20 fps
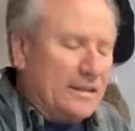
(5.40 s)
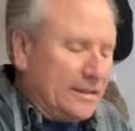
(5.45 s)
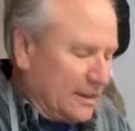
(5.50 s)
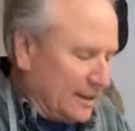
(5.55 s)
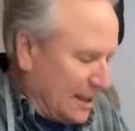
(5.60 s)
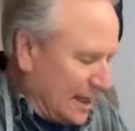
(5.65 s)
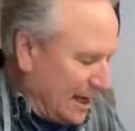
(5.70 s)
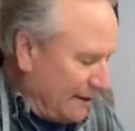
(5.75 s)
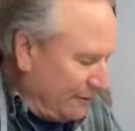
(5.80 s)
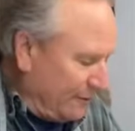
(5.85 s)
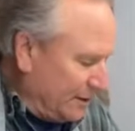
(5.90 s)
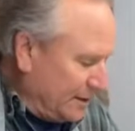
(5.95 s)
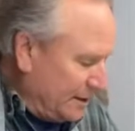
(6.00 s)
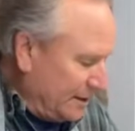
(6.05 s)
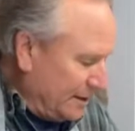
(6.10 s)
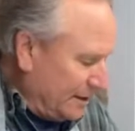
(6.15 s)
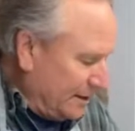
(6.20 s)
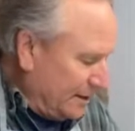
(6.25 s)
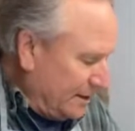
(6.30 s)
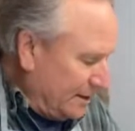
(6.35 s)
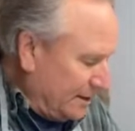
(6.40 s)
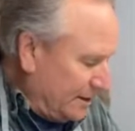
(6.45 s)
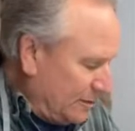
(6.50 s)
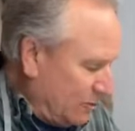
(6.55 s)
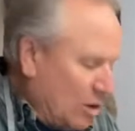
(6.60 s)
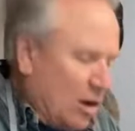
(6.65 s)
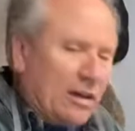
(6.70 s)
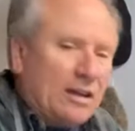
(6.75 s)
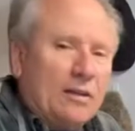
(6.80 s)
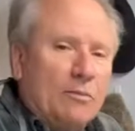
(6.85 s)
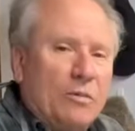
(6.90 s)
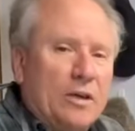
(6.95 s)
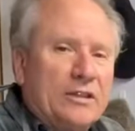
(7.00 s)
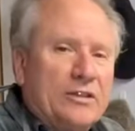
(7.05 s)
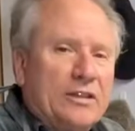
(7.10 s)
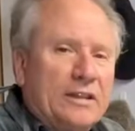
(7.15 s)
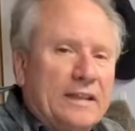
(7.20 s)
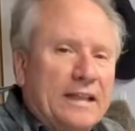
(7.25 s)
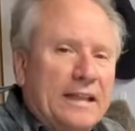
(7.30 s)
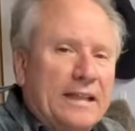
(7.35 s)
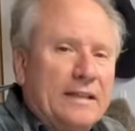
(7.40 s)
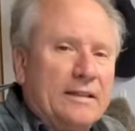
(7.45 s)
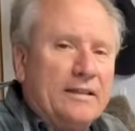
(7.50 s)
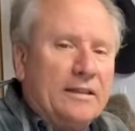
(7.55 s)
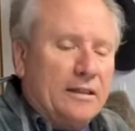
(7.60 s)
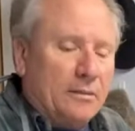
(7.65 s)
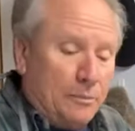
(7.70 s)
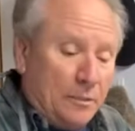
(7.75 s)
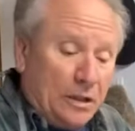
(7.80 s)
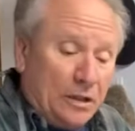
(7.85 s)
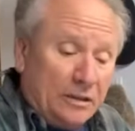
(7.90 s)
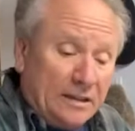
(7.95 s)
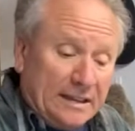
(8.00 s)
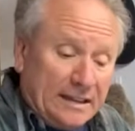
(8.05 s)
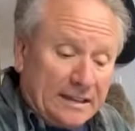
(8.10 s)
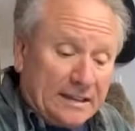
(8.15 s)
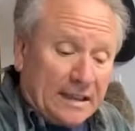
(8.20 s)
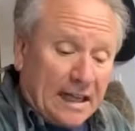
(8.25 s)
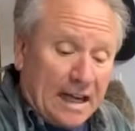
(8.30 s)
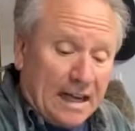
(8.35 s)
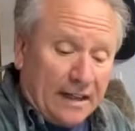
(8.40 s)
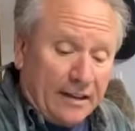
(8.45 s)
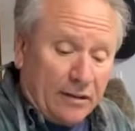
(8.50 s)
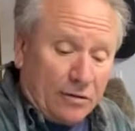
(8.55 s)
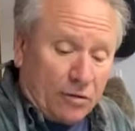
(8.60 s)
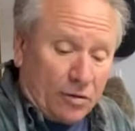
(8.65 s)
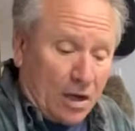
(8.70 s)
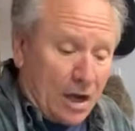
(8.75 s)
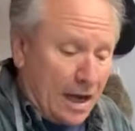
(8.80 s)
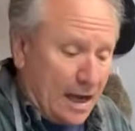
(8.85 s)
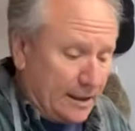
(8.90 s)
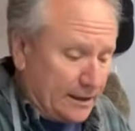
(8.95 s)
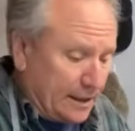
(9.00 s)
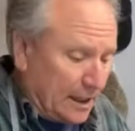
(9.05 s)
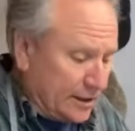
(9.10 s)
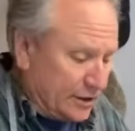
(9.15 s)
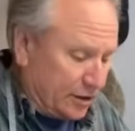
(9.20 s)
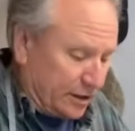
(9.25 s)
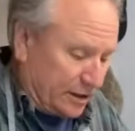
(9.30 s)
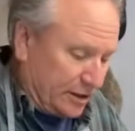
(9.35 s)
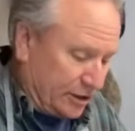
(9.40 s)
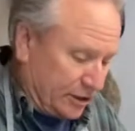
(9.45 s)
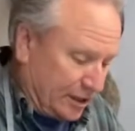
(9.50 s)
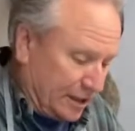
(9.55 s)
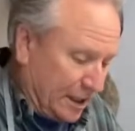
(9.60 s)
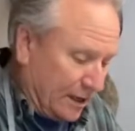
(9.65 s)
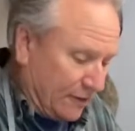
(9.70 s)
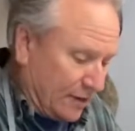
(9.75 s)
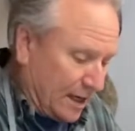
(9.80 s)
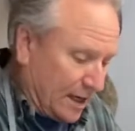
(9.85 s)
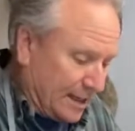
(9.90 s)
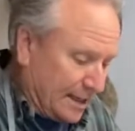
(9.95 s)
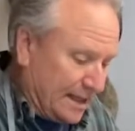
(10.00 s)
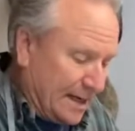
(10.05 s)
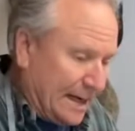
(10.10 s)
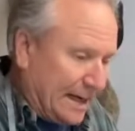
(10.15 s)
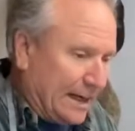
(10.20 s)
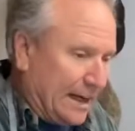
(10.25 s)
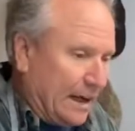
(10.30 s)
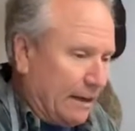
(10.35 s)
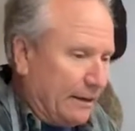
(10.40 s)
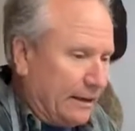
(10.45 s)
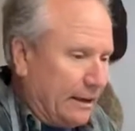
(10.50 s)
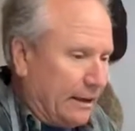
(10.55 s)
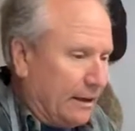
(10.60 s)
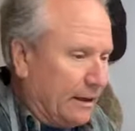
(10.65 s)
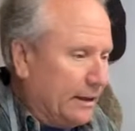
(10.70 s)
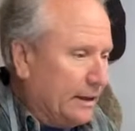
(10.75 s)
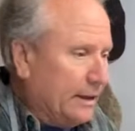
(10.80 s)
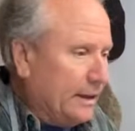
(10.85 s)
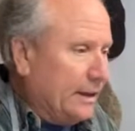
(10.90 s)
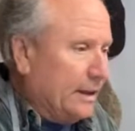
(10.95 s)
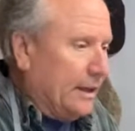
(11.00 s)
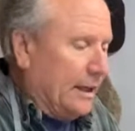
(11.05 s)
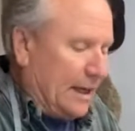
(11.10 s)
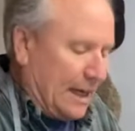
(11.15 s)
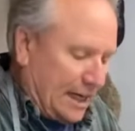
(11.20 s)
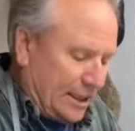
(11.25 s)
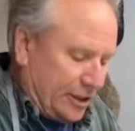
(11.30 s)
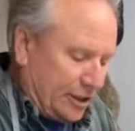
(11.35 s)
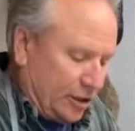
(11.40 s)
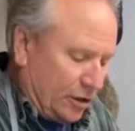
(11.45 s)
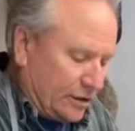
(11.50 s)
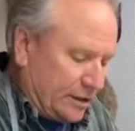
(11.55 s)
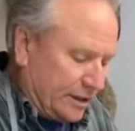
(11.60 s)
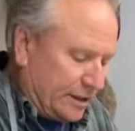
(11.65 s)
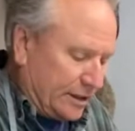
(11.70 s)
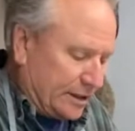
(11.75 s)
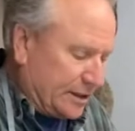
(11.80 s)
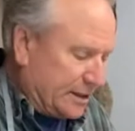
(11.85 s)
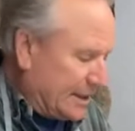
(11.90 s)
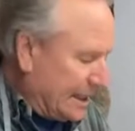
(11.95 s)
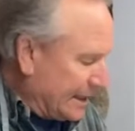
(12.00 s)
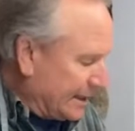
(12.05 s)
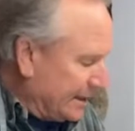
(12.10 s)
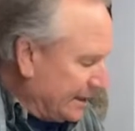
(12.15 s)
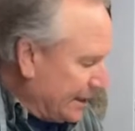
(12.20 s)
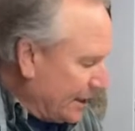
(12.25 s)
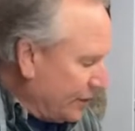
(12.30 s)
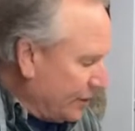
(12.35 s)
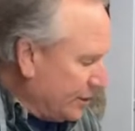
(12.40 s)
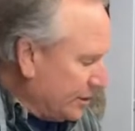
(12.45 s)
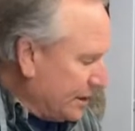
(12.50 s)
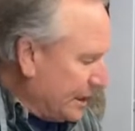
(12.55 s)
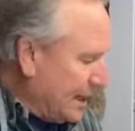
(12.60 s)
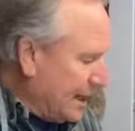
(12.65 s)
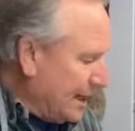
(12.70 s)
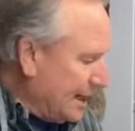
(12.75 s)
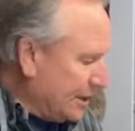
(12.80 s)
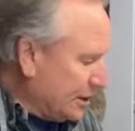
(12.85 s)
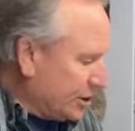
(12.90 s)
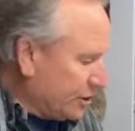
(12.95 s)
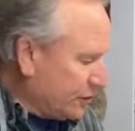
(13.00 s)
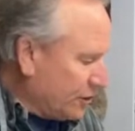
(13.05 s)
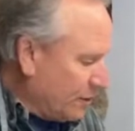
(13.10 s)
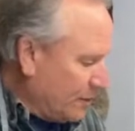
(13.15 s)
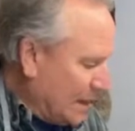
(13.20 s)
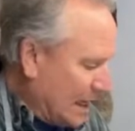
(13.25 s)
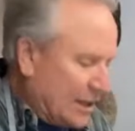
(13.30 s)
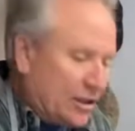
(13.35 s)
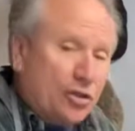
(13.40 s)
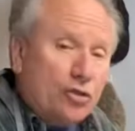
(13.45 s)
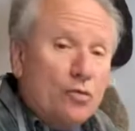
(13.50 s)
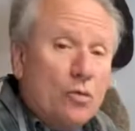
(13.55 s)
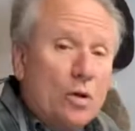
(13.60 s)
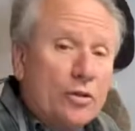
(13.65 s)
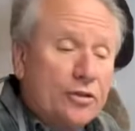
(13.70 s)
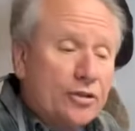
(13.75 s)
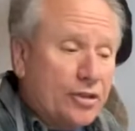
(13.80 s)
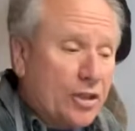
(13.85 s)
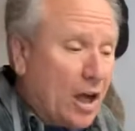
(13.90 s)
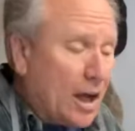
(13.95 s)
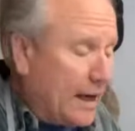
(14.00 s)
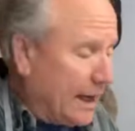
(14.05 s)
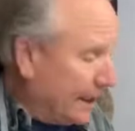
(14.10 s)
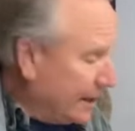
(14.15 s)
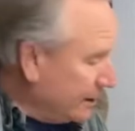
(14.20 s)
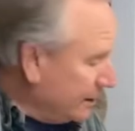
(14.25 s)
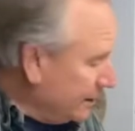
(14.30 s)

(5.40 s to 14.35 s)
of life. Welcome once again to the building side of the garage. And as you can see, I've got a neck out here. I showed you this neck the other day. It's from that Duo Sonic.